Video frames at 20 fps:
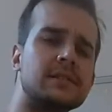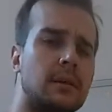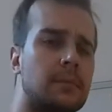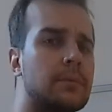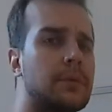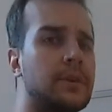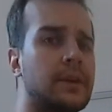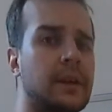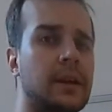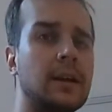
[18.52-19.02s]

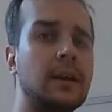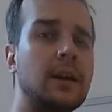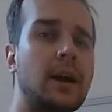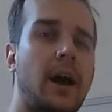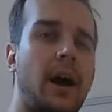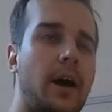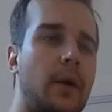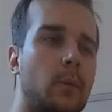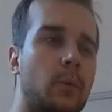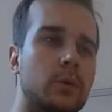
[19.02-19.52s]

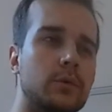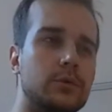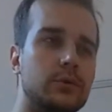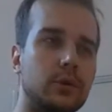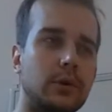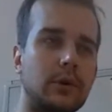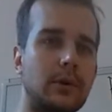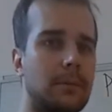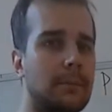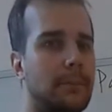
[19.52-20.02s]
something, I want
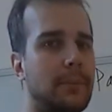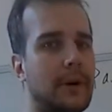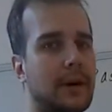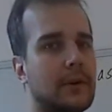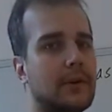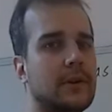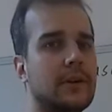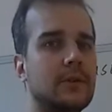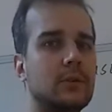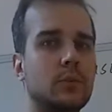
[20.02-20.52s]
to
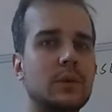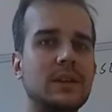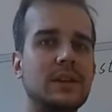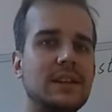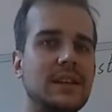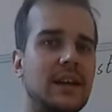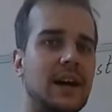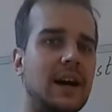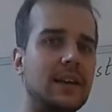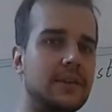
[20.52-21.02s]
compare it
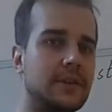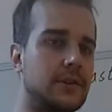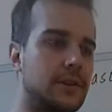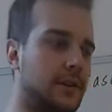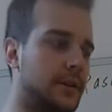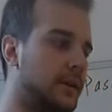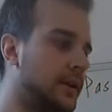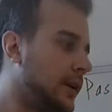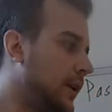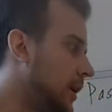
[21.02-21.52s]
with the
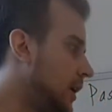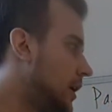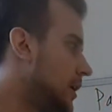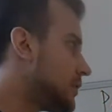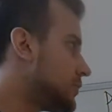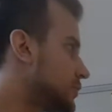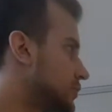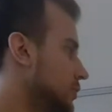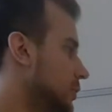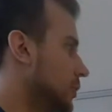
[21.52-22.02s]

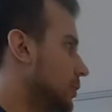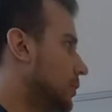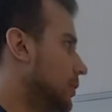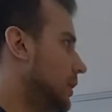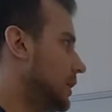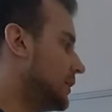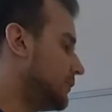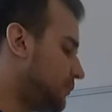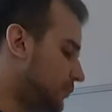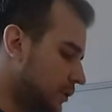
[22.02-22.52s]
other.
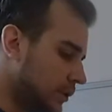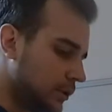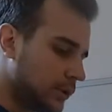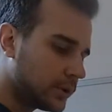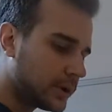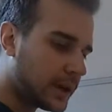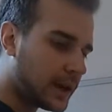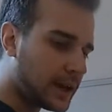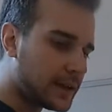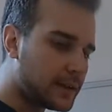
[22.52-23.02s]
So if you
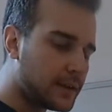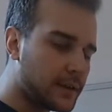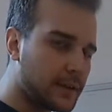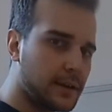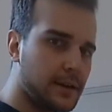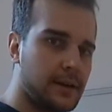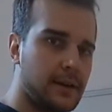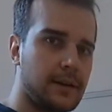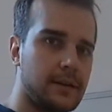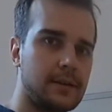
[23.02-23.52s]
look at
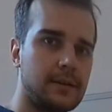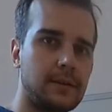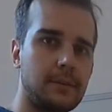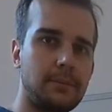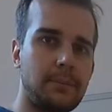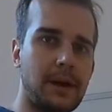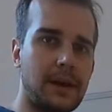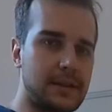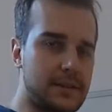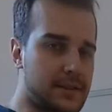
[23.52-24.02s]

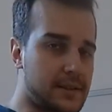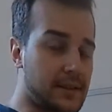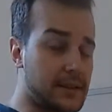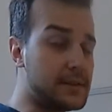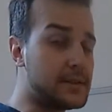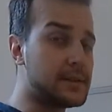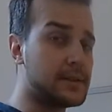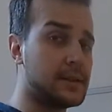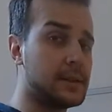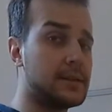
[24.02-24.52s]
the past
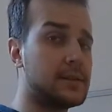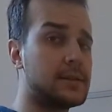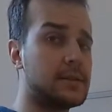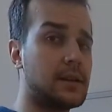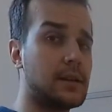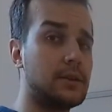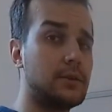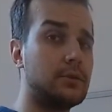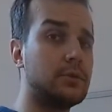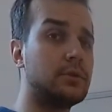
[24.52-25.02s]
tenses
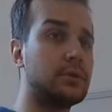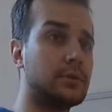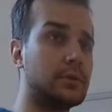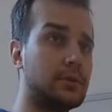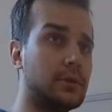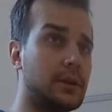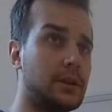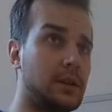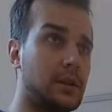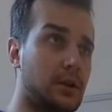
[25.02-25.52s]
that you
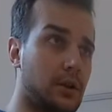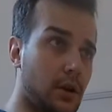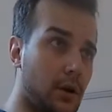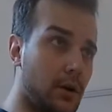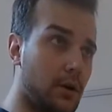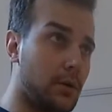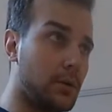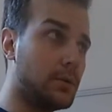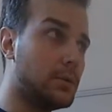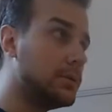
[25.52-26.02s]
should already
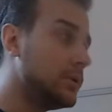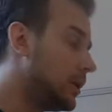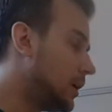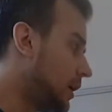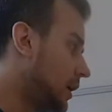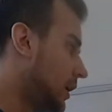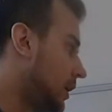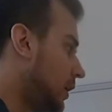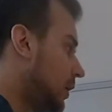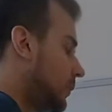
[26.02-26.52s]

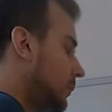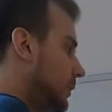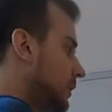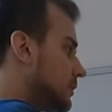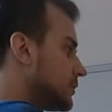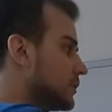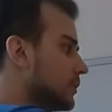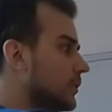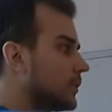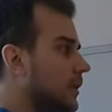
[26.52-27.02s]
know,
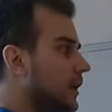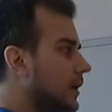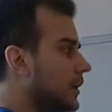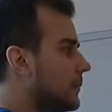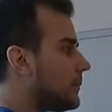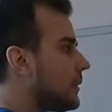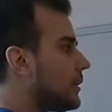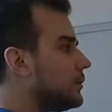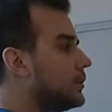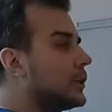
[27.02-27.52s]
we're talking
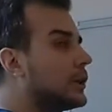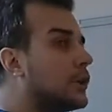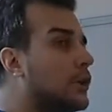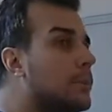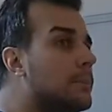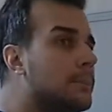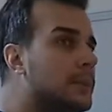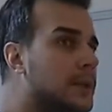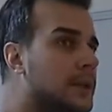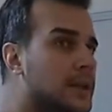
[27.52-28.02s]
about the
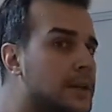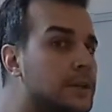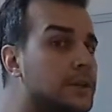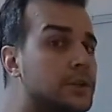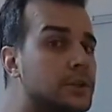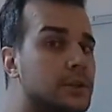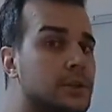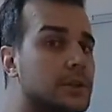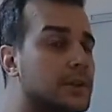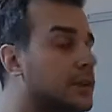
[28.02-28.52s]

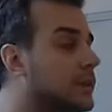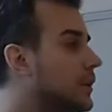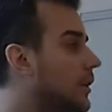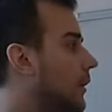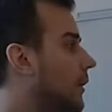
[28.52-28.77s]
combination